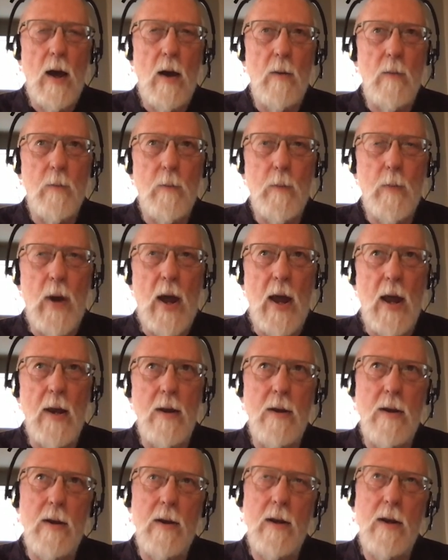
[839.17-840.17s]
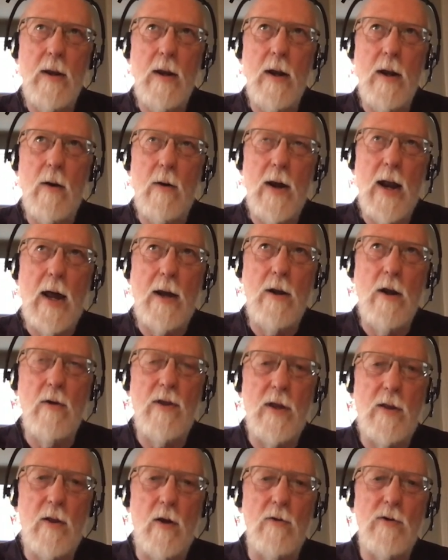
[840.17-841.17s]
And I know
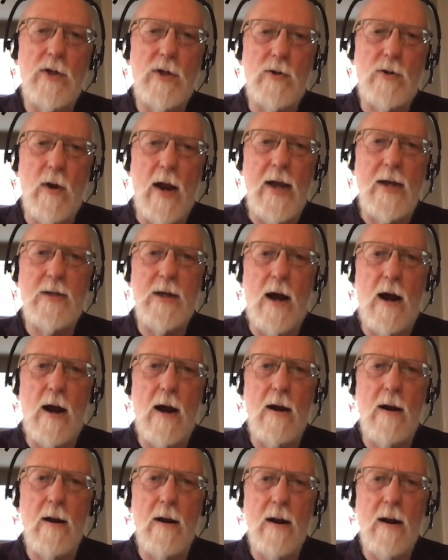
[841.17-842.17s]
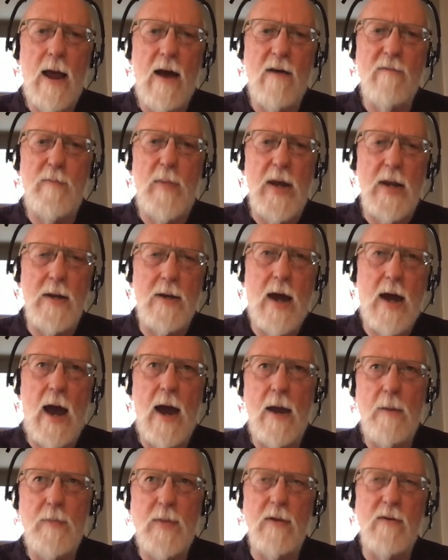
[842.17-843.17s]
that those strains have been
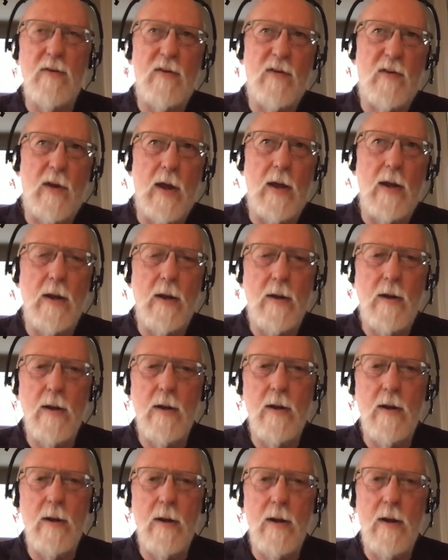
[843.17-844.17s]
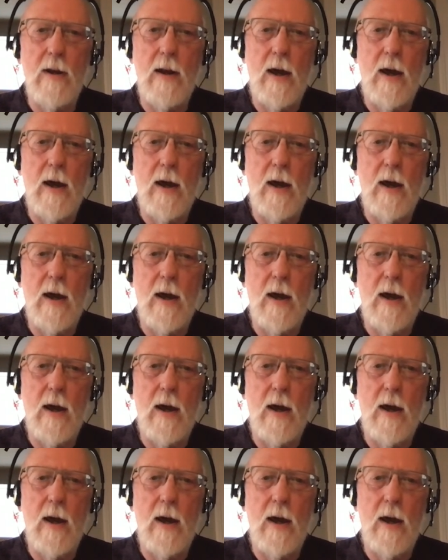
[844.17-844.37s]
typed and studied, and